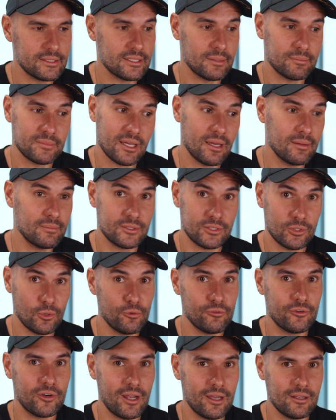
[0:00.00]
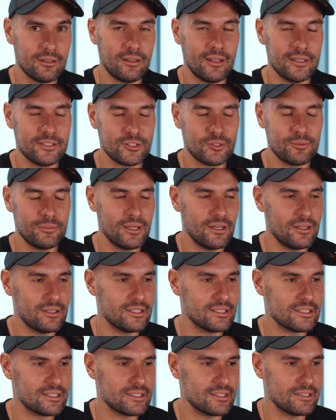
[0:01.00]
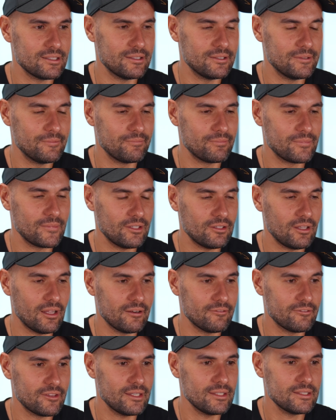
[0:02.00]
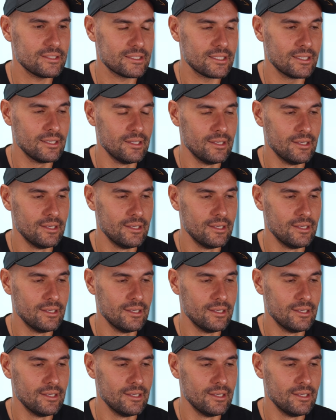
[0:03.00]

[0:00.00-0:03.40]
sometimes overanalyze, to be honest, a lot of things.